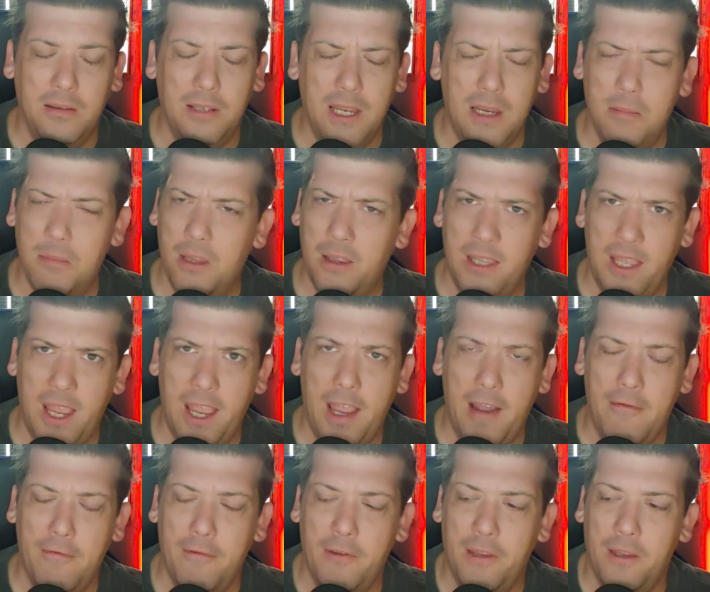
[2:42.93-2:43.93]
name that they
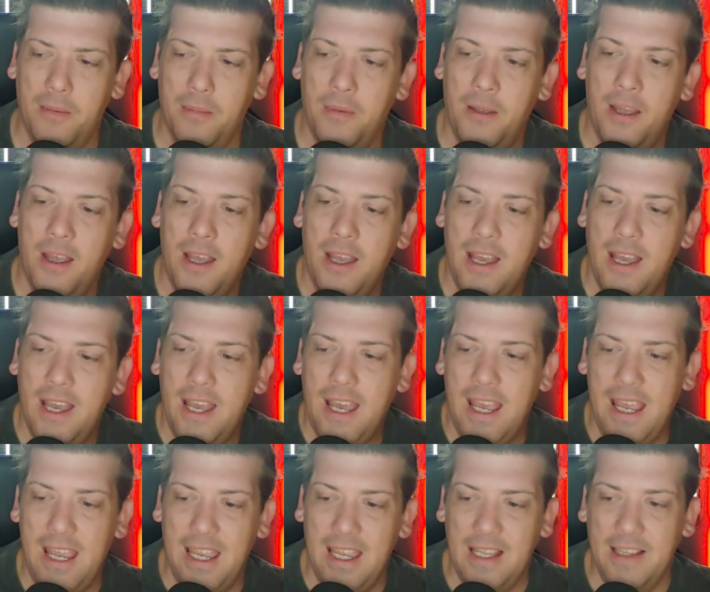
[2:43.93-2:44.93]
have for them.
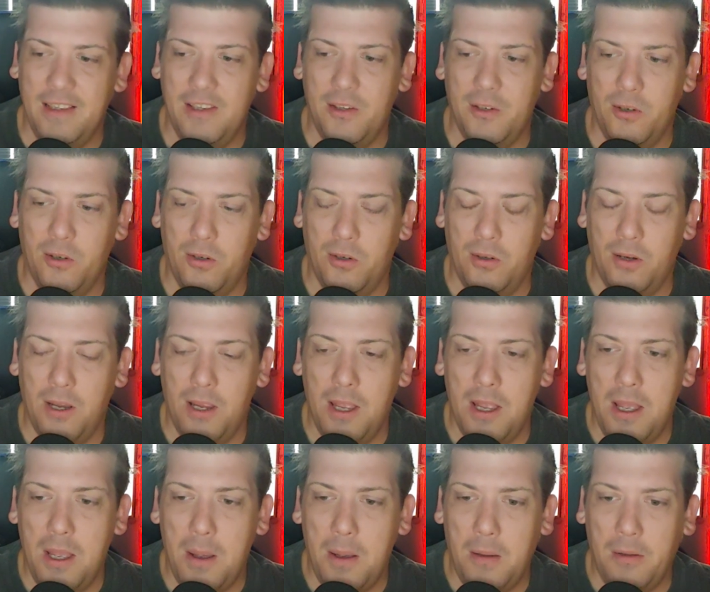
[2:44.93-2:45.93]
And they're
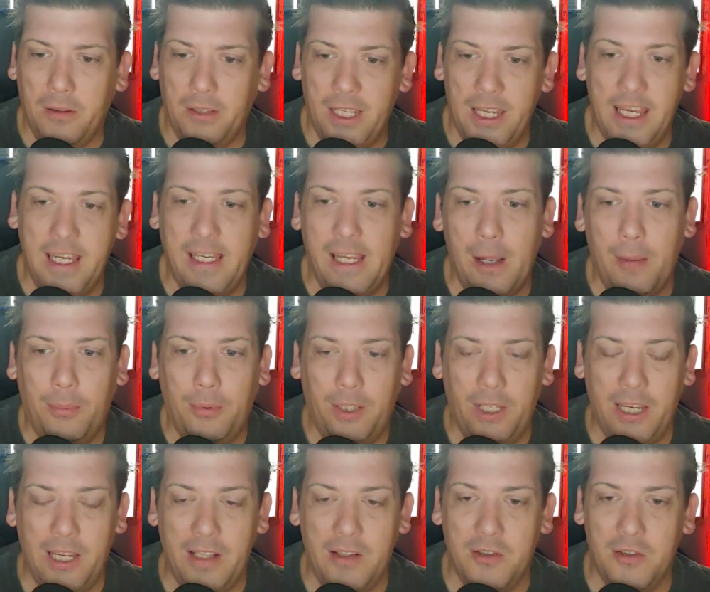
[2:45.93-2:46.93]
laying out
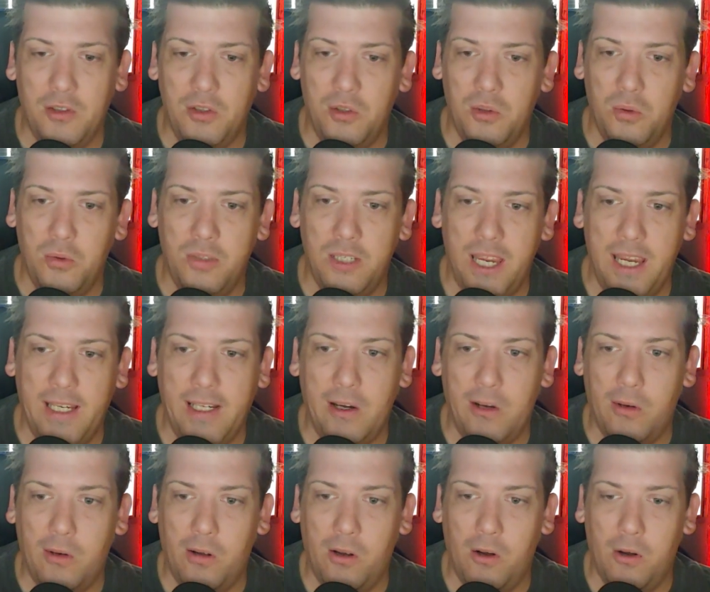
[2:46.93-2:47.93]
plans to take
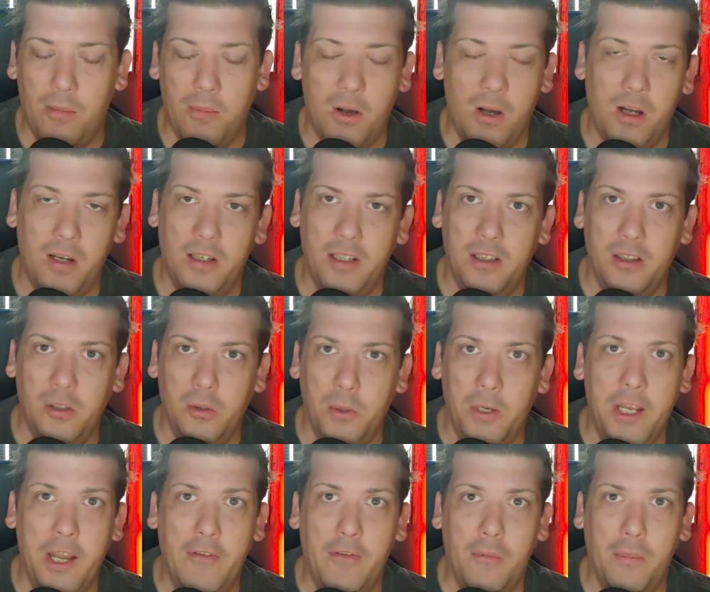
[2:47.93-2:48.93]
out Armand and
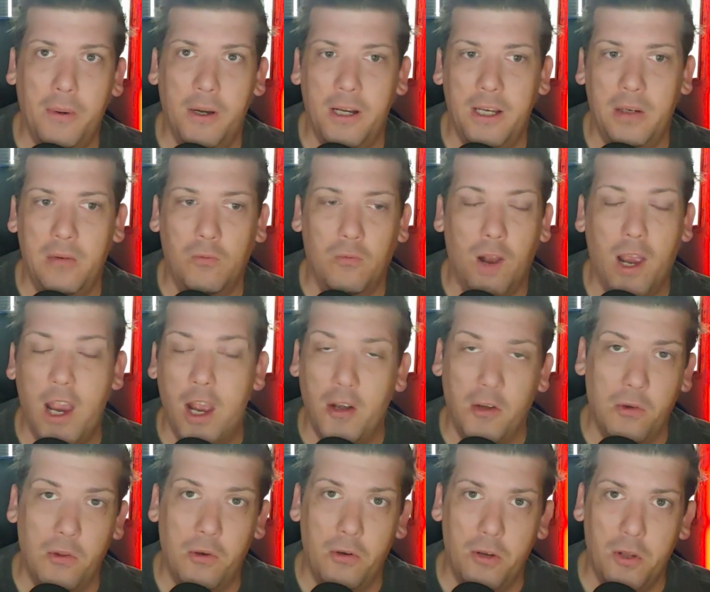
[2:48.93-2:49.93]
Louis and everybody right
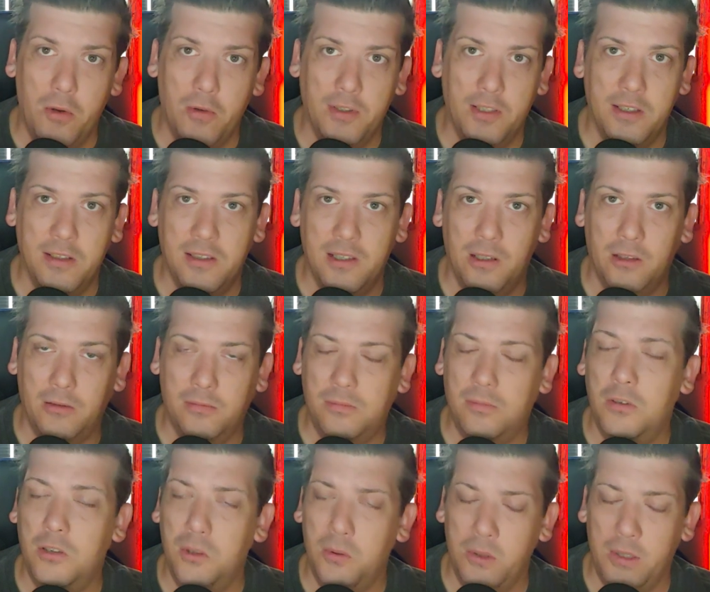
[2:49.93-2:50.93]
under their noses.
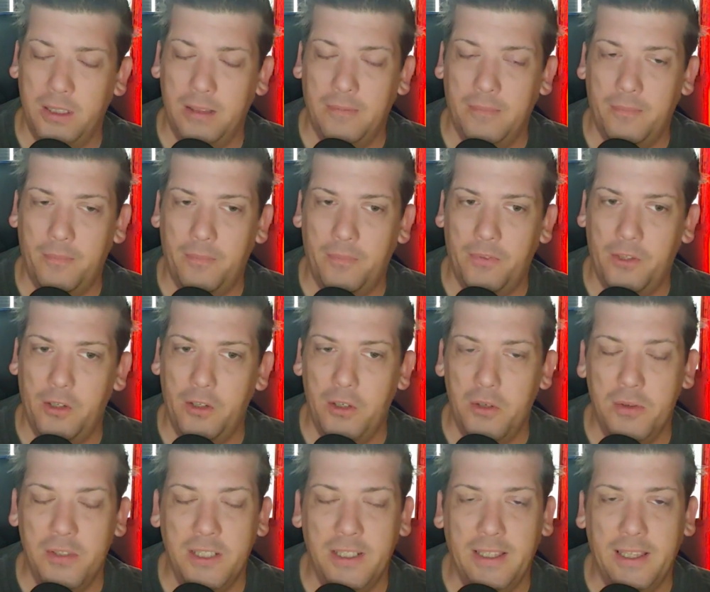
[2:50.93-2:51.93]
They're
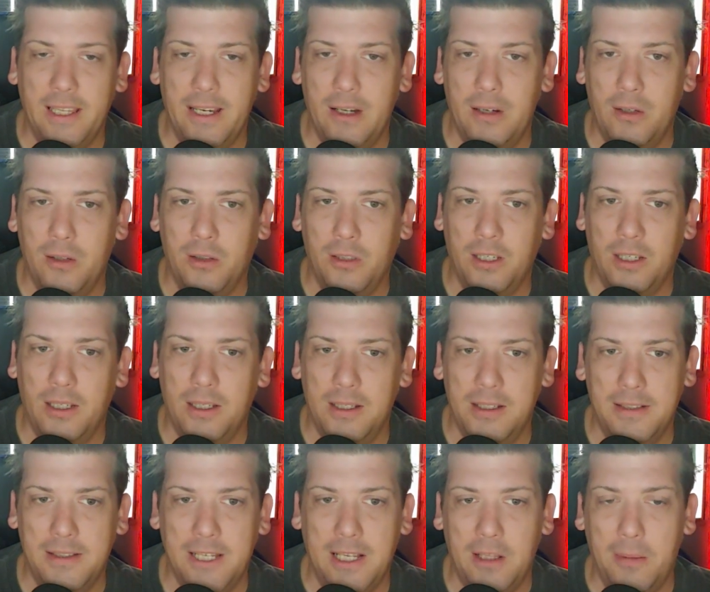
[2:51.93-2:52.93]
using
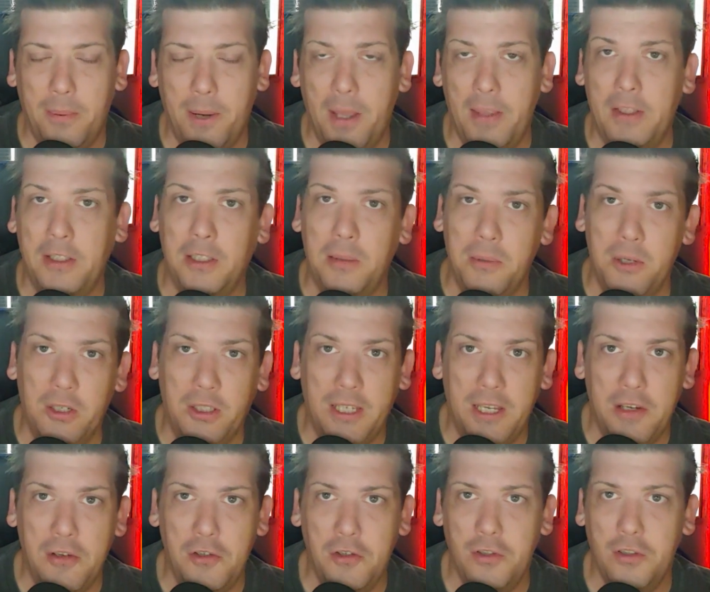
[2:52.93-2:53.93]
their telepathic
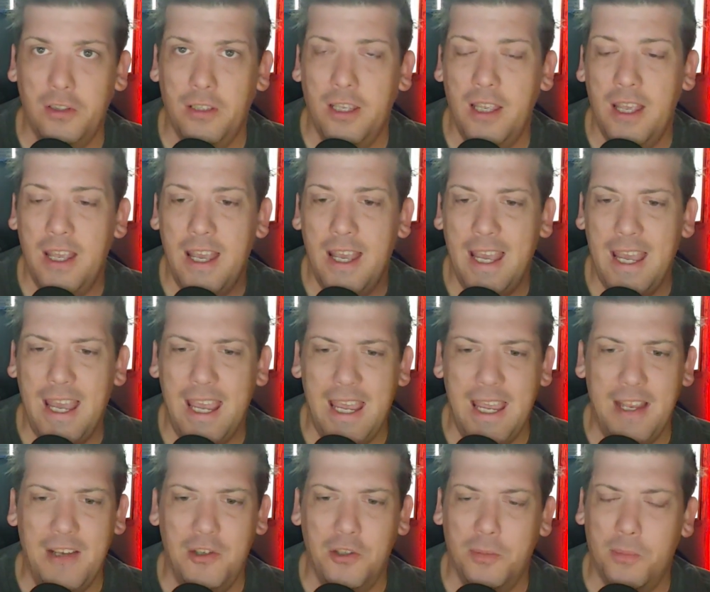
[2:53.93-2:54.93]
communication
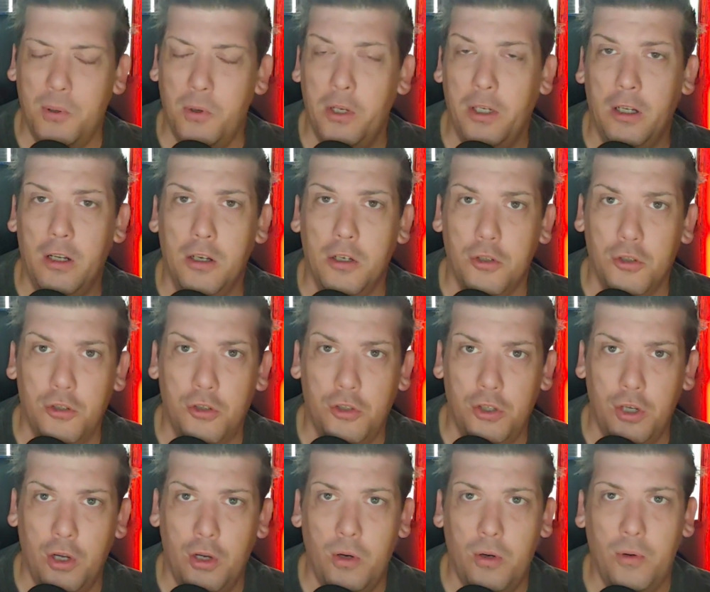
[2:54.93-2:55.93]
and just putting on a
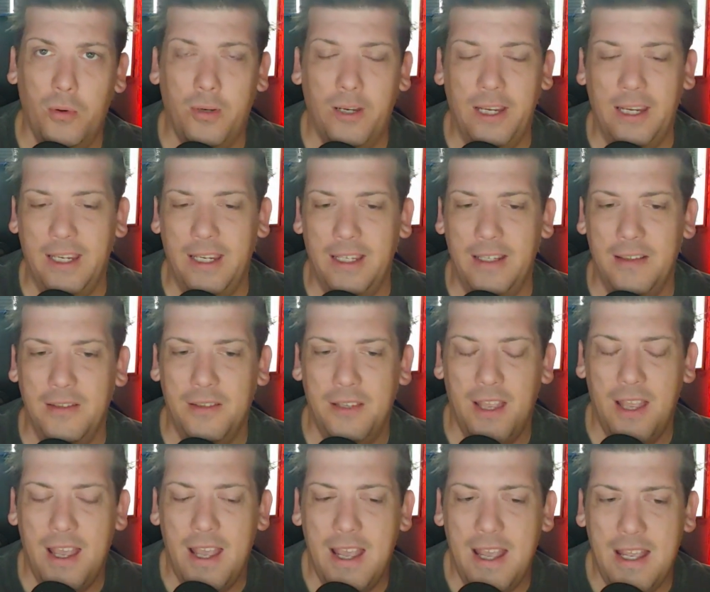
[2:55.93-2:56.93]
show and
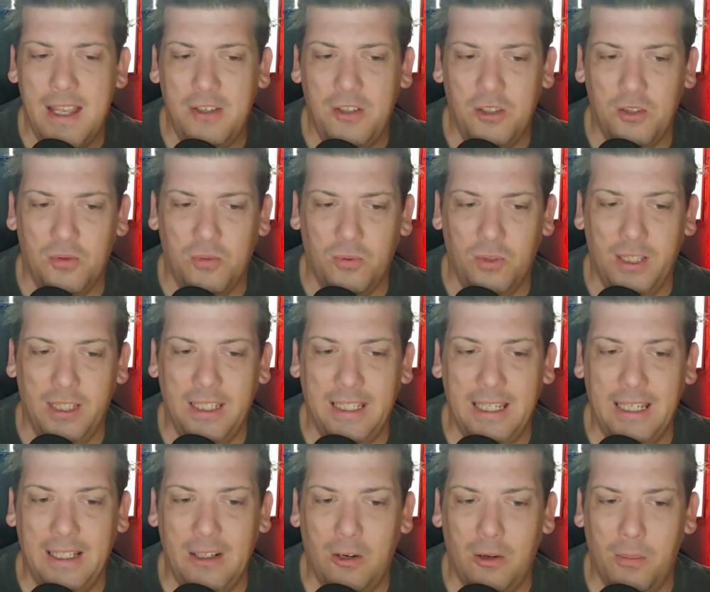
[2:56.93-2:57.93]
just really
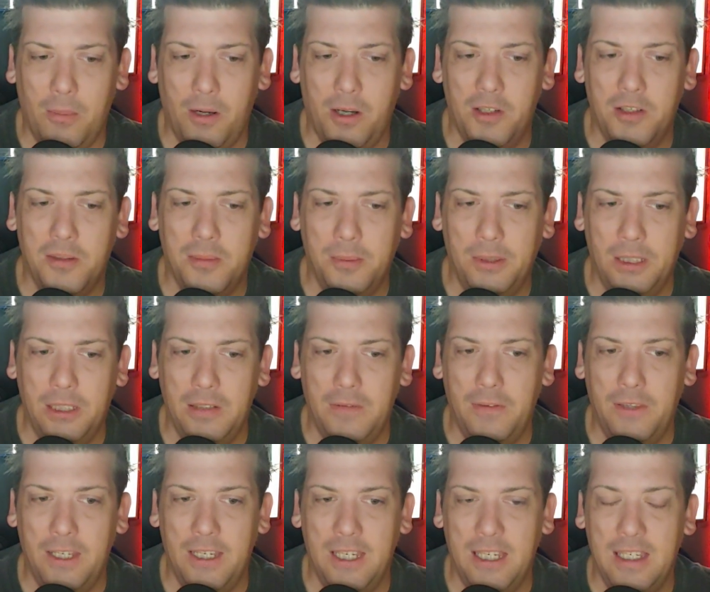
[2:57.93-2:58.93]
getting Armand to
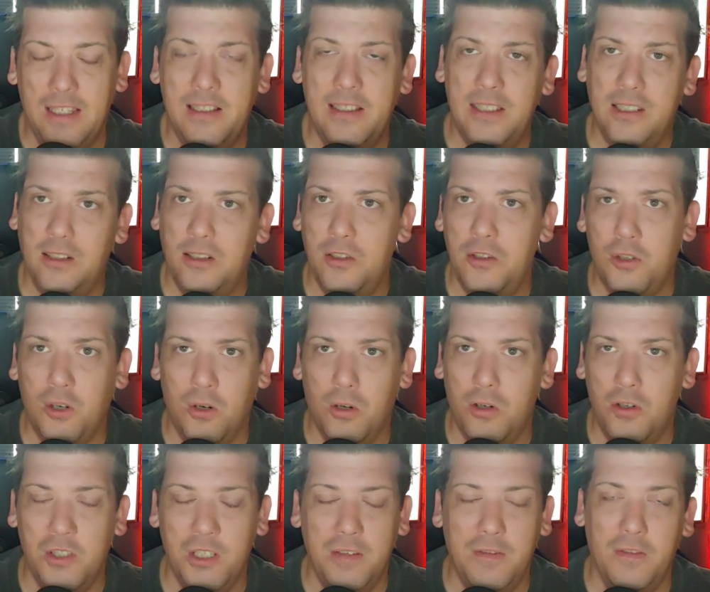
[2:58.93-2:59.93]
believe that he's still in
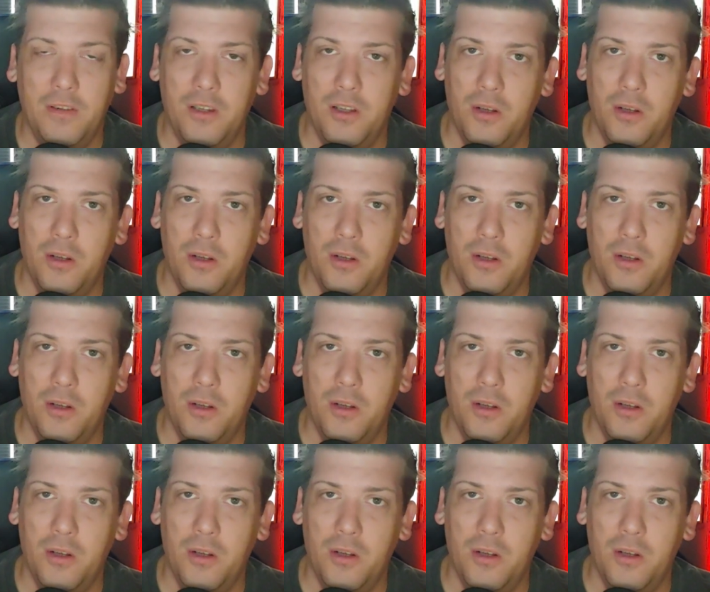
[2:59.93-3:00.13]
charge, even